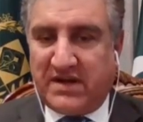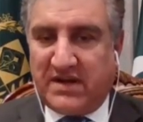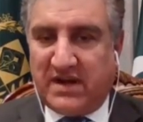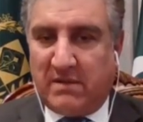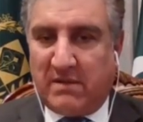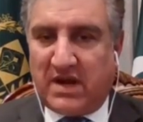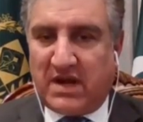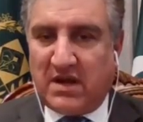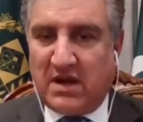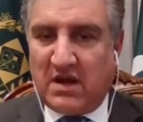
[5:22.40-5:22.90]

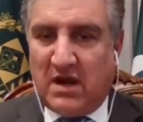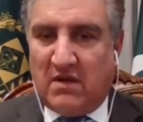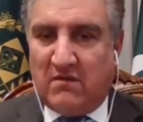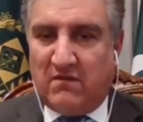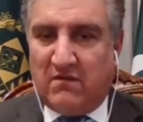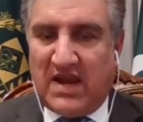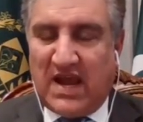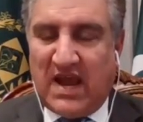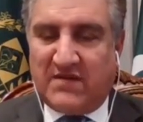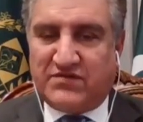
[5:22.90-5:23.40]
pandemic
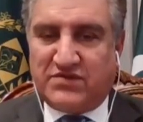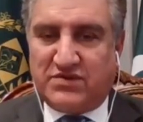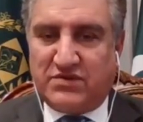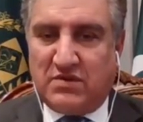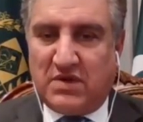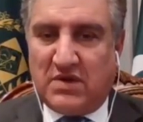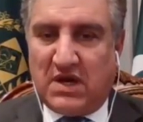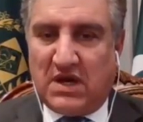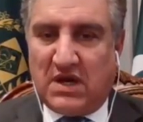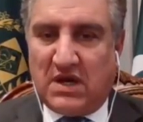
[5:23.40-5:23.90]
will have
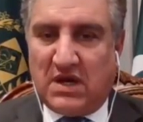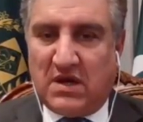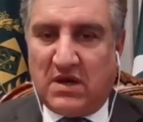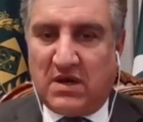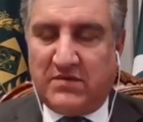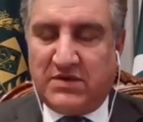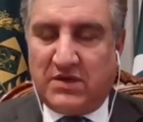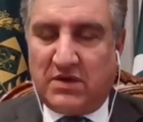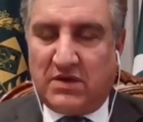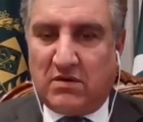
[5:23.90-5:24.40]

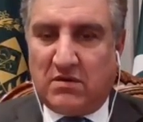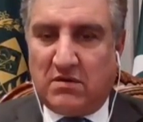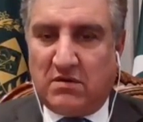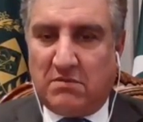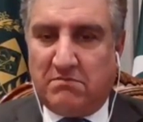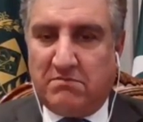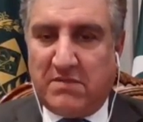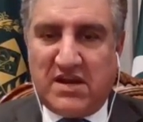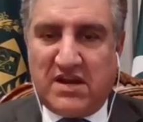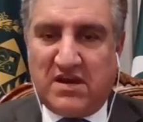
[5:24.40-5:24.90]
to,
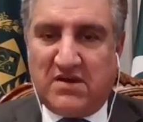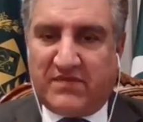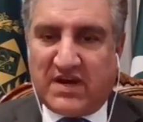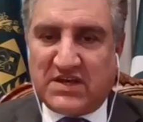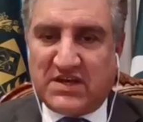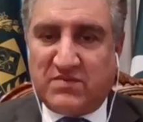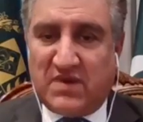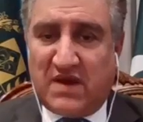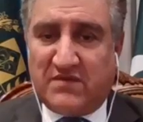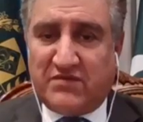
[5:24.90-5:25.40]
many
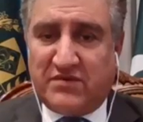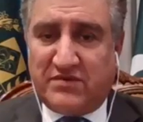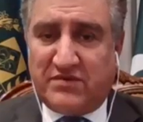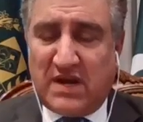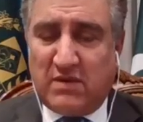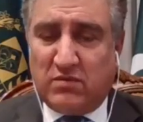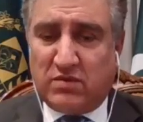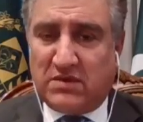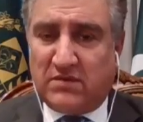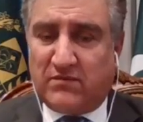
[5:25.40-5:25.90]
of us will have to
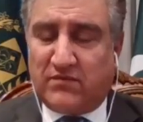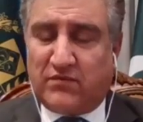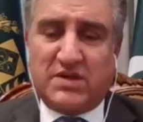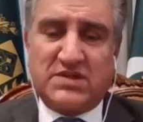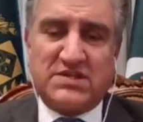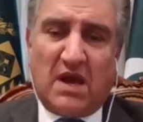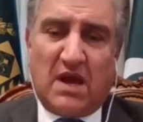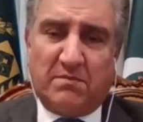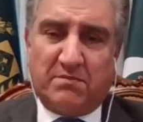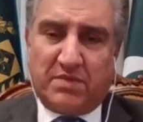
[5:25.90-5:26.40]
deal with them.
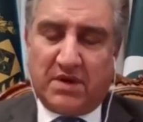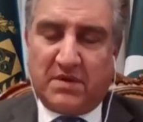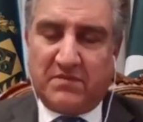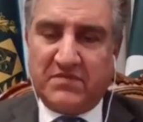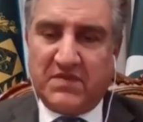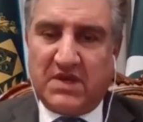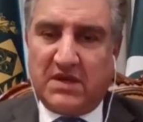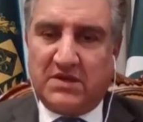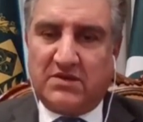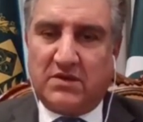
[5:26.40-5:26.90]
For
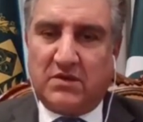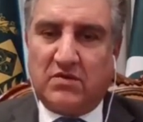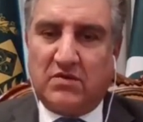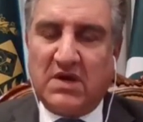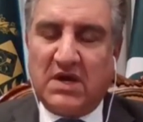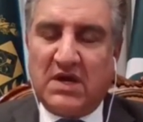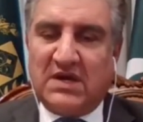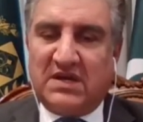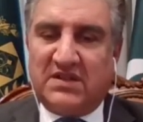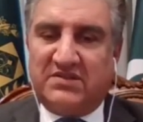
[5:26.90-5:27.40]
example,
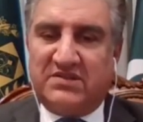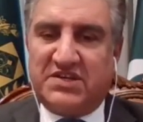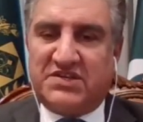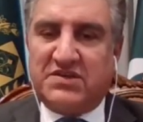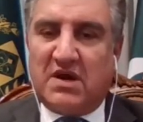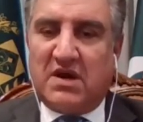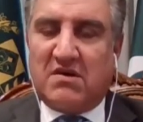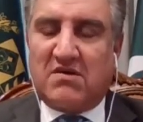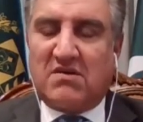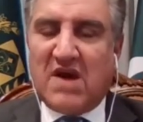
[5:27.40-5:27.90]

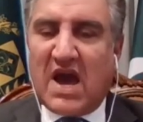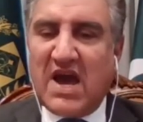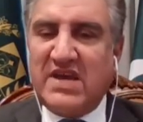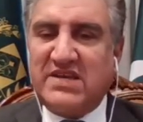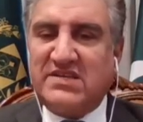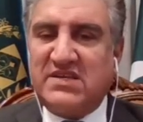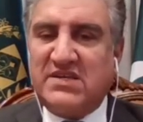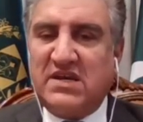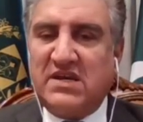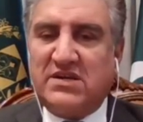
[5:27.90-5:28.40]
this
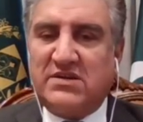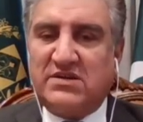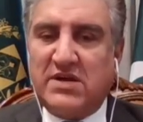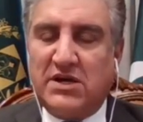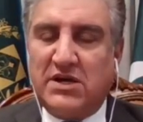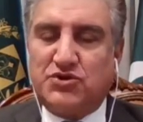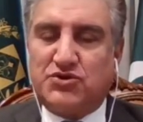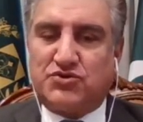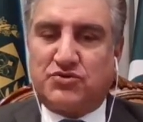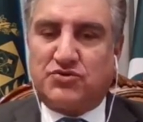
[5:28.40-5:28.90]
rising
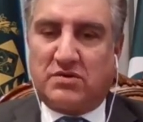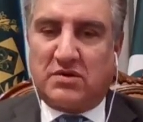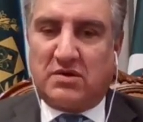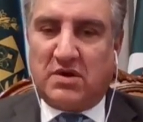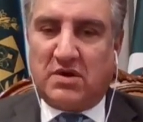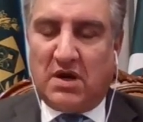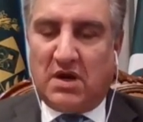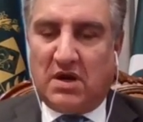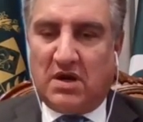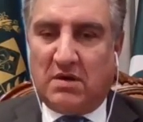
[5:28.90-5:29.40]

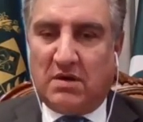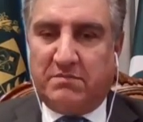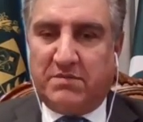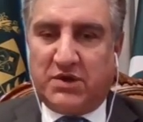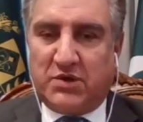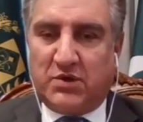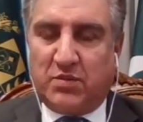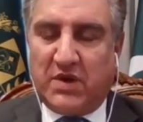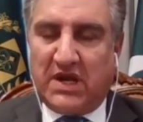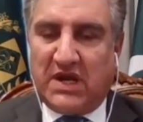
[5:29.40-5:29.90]
tension
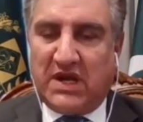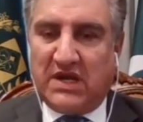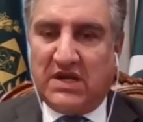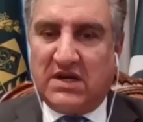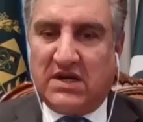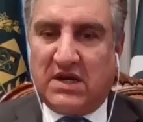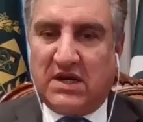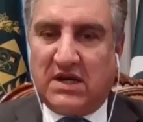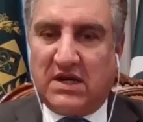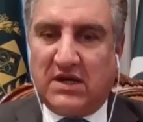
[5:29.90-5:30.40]

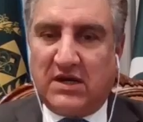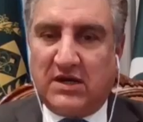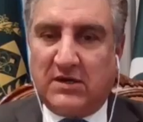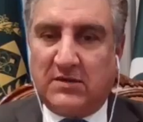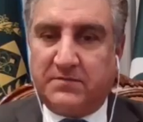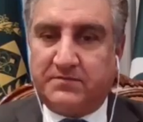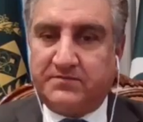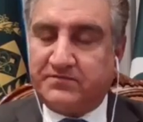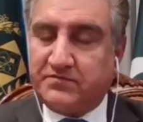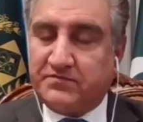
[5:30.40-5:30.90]
between
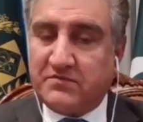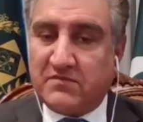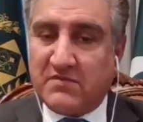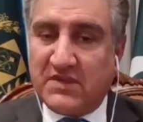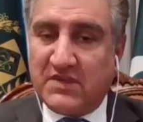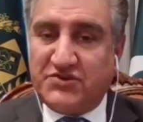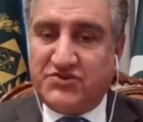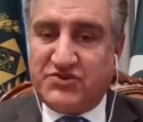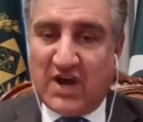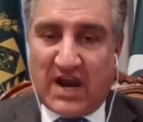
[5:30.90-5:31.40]

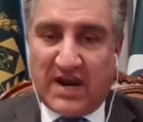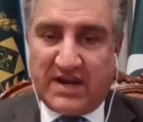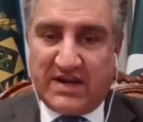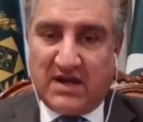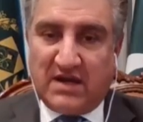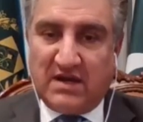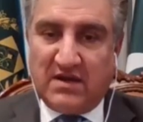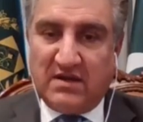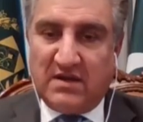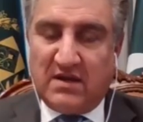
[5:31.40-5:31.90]

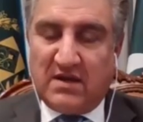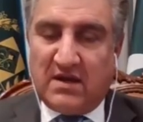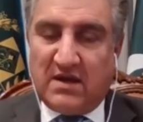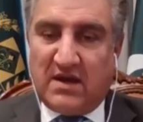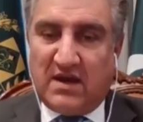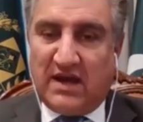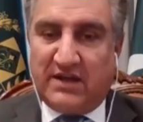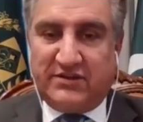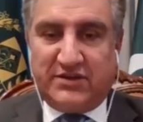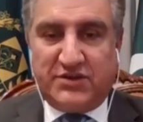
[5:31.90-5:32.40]
China
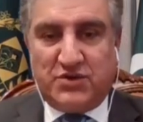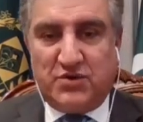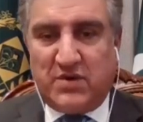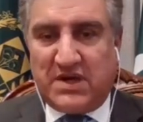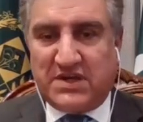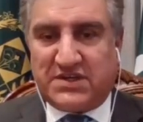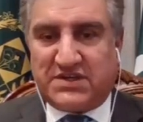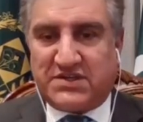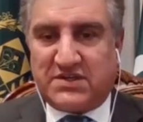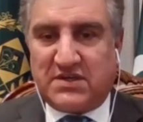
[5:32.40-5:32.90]
and the
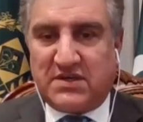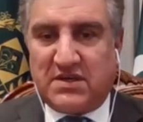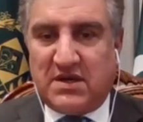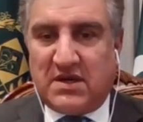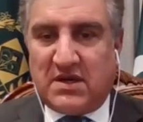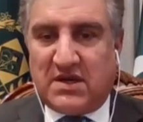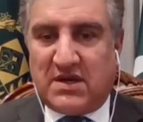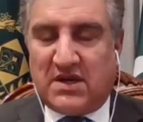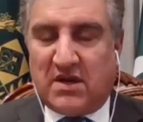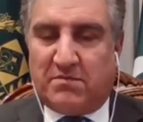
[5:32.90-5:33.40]
US.
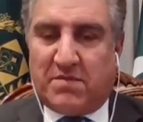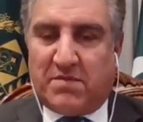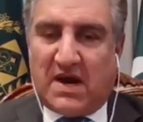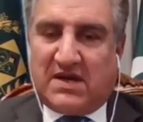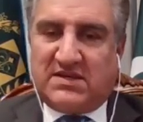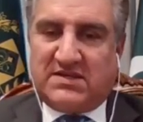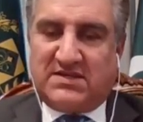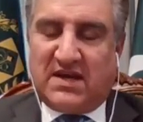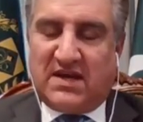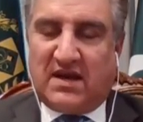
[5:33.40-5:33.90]
Now,
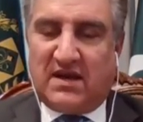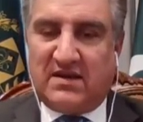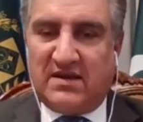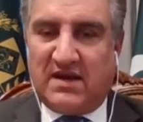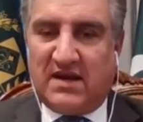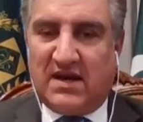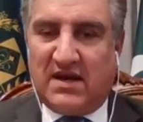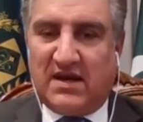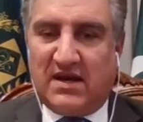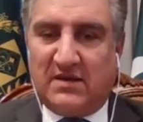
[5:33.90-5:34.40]

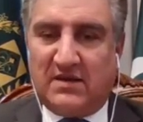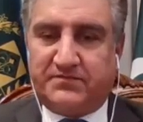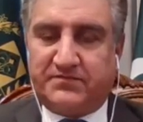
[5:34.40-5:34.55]
Pakistan